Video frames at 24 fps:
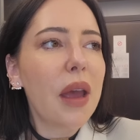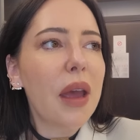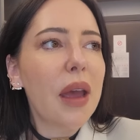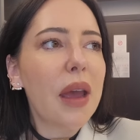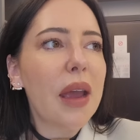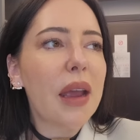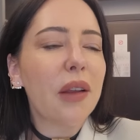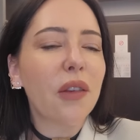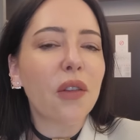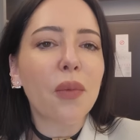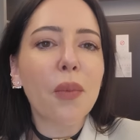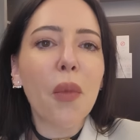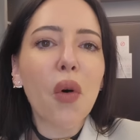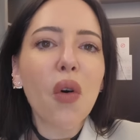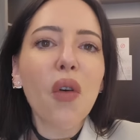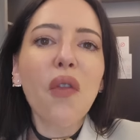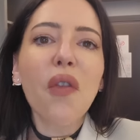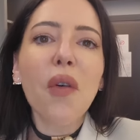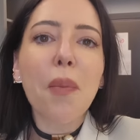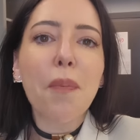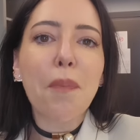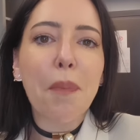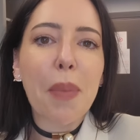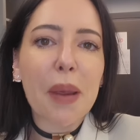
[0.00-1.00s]
it's more
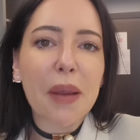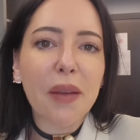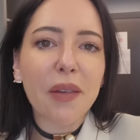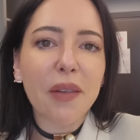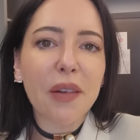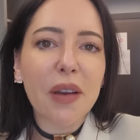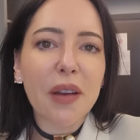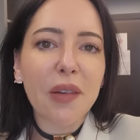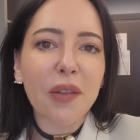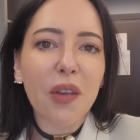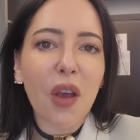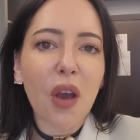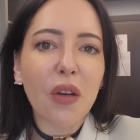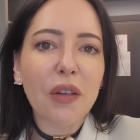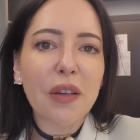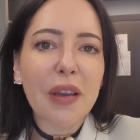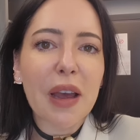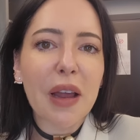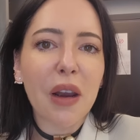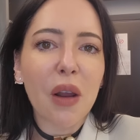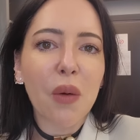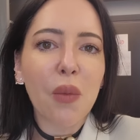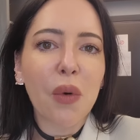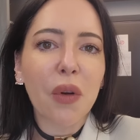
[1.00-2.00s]
of a business
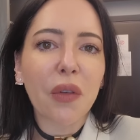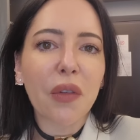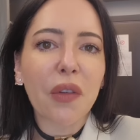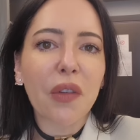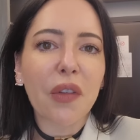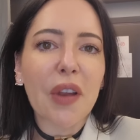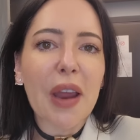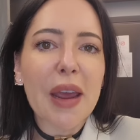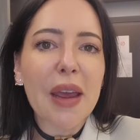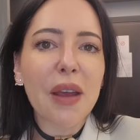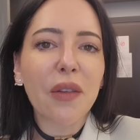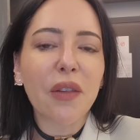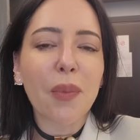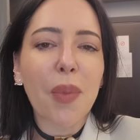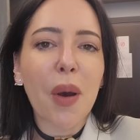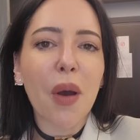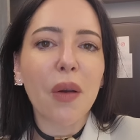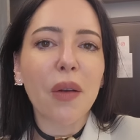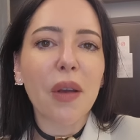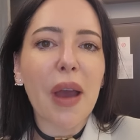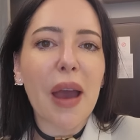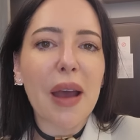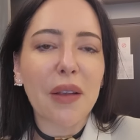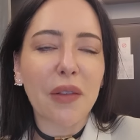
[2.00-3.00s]
hotel I want to say, as
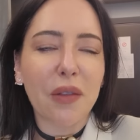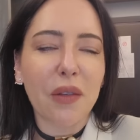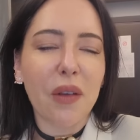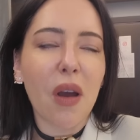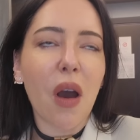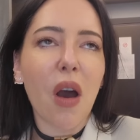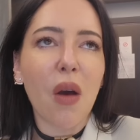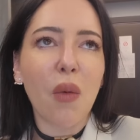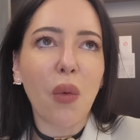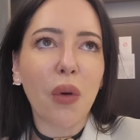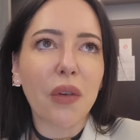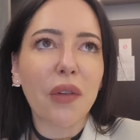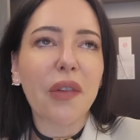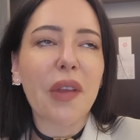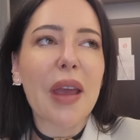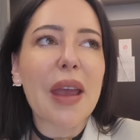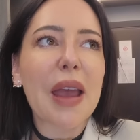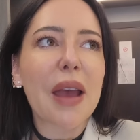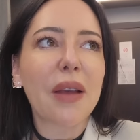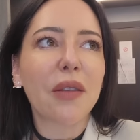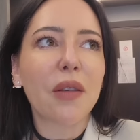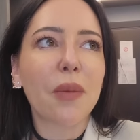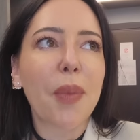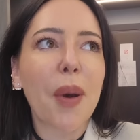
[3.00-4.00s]

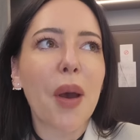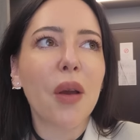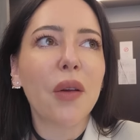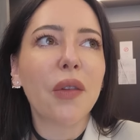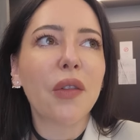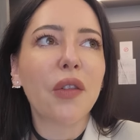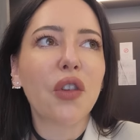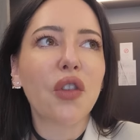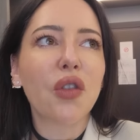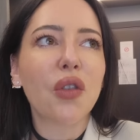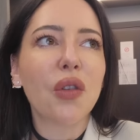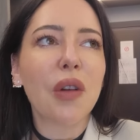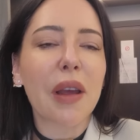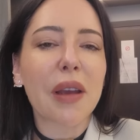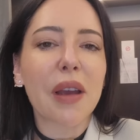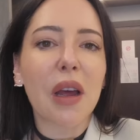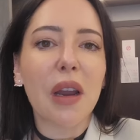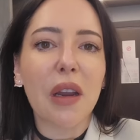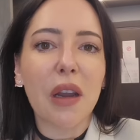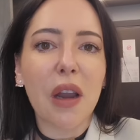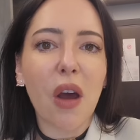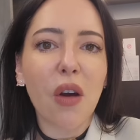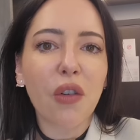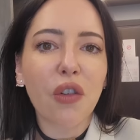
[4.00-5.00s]
opposed to like
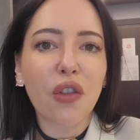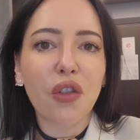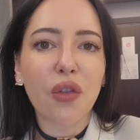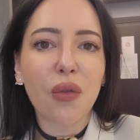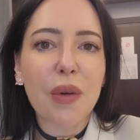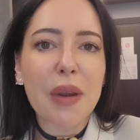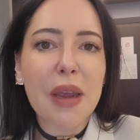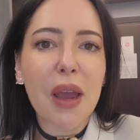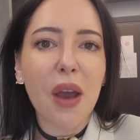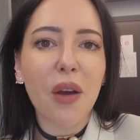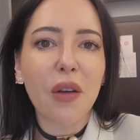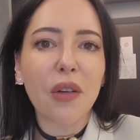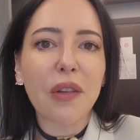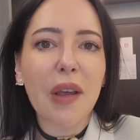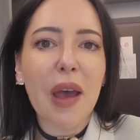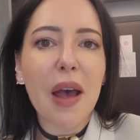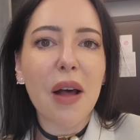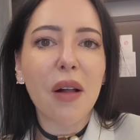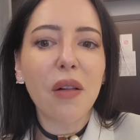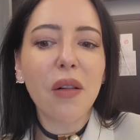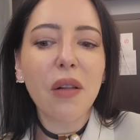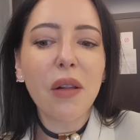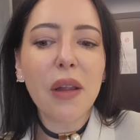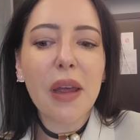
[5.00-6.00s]
a luxury
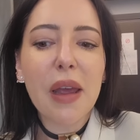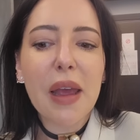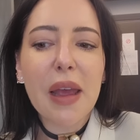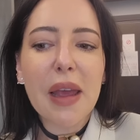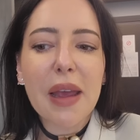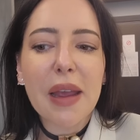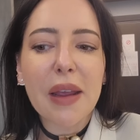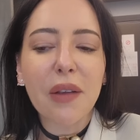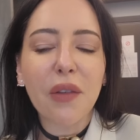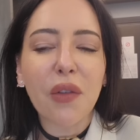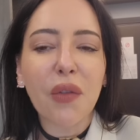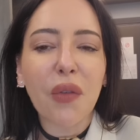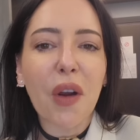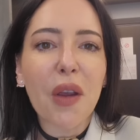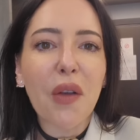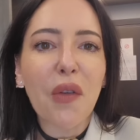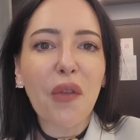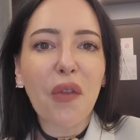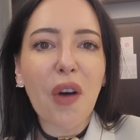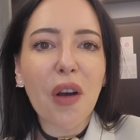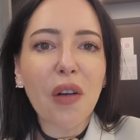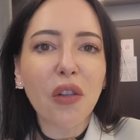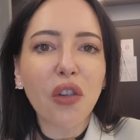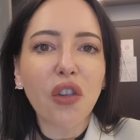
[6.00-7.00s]
hotel. It's very
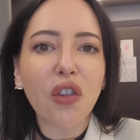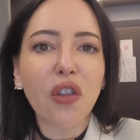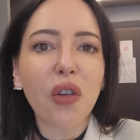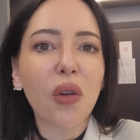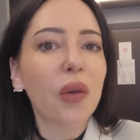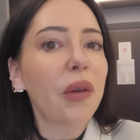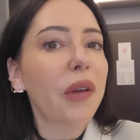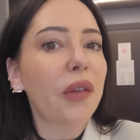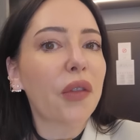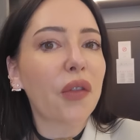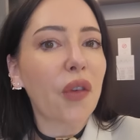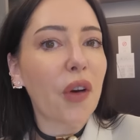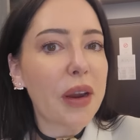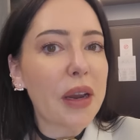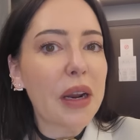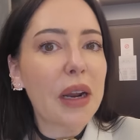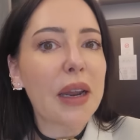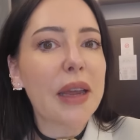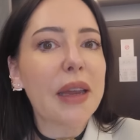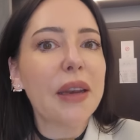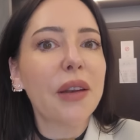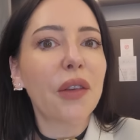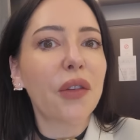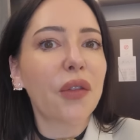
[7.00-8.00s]
functional, it's very
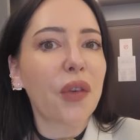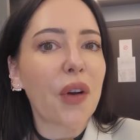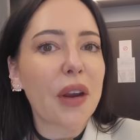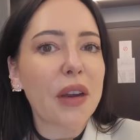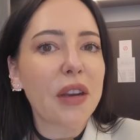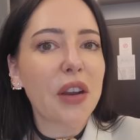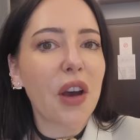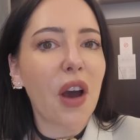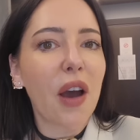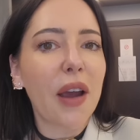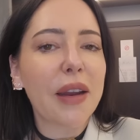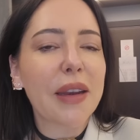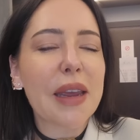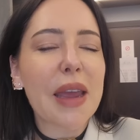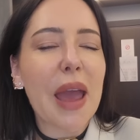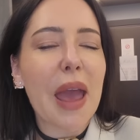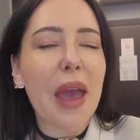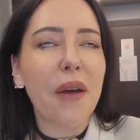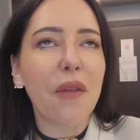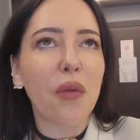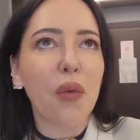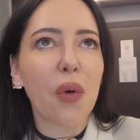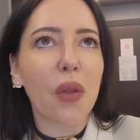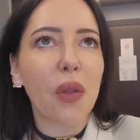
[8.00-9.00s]
clean, it's very tidy.
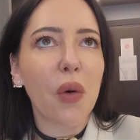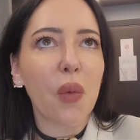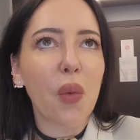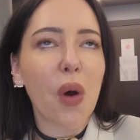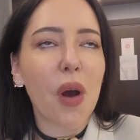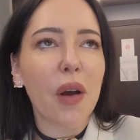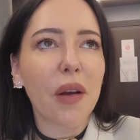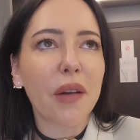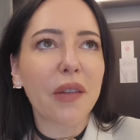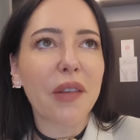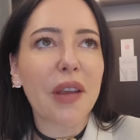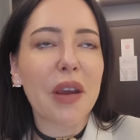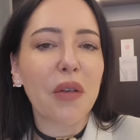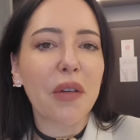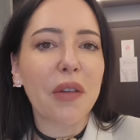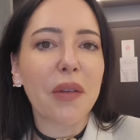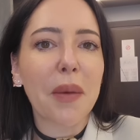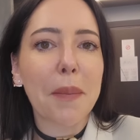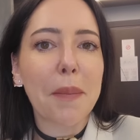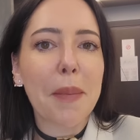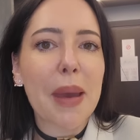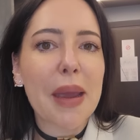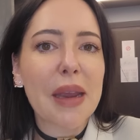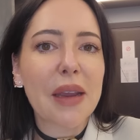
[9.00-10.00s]
Everyone that works here is
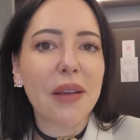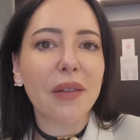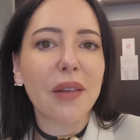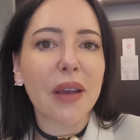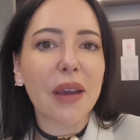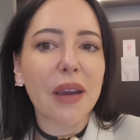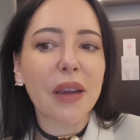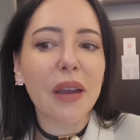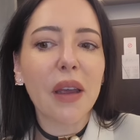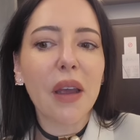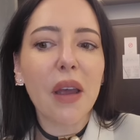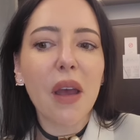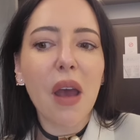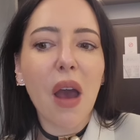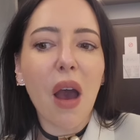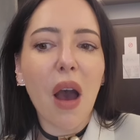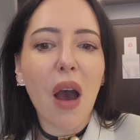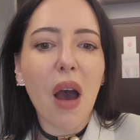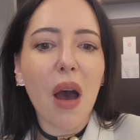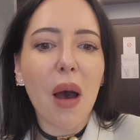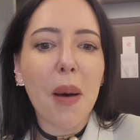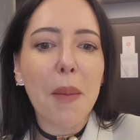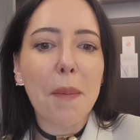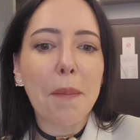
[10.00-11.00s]
amazing.
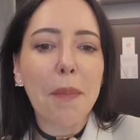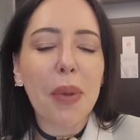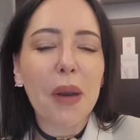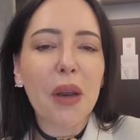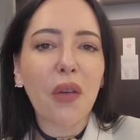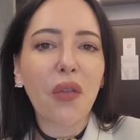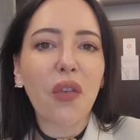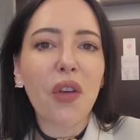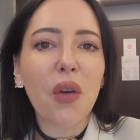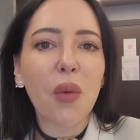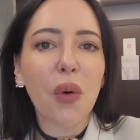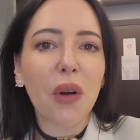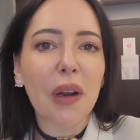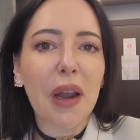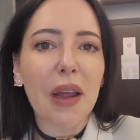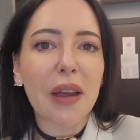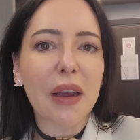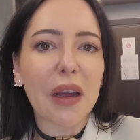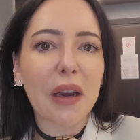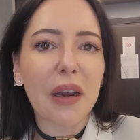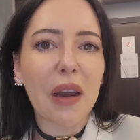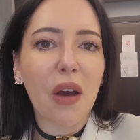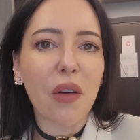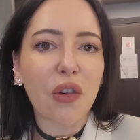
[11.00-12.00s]
But if you want
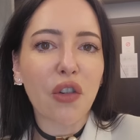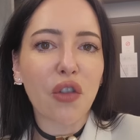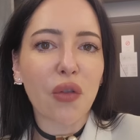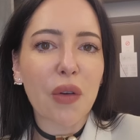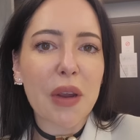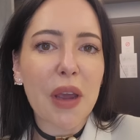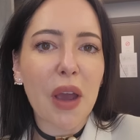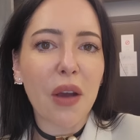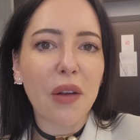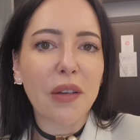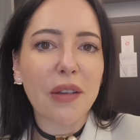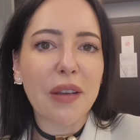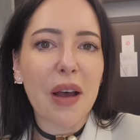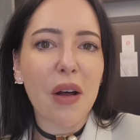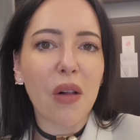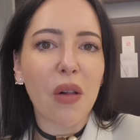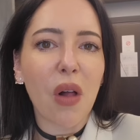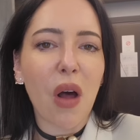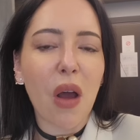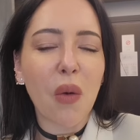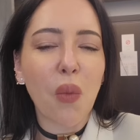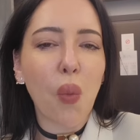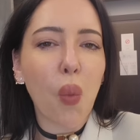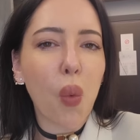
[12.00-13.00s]
like a luxury
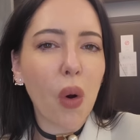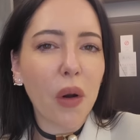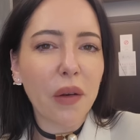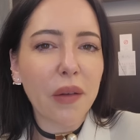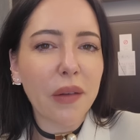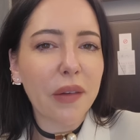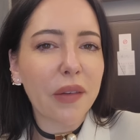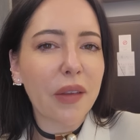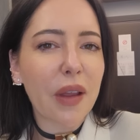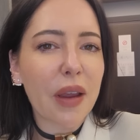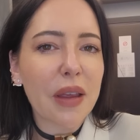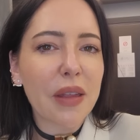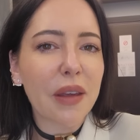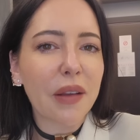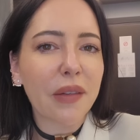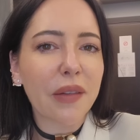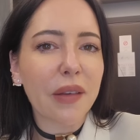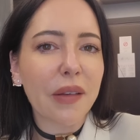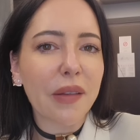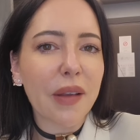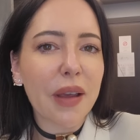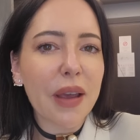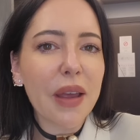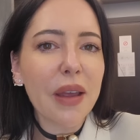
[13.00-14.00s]
hotel, I wouldn't say this
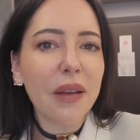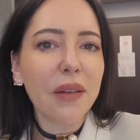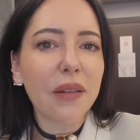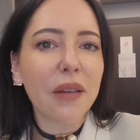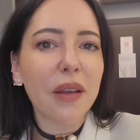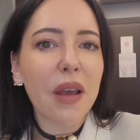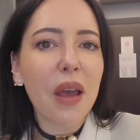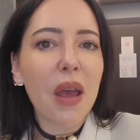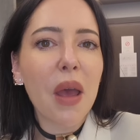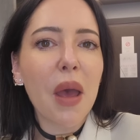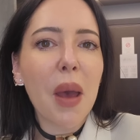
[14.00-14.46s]
is it.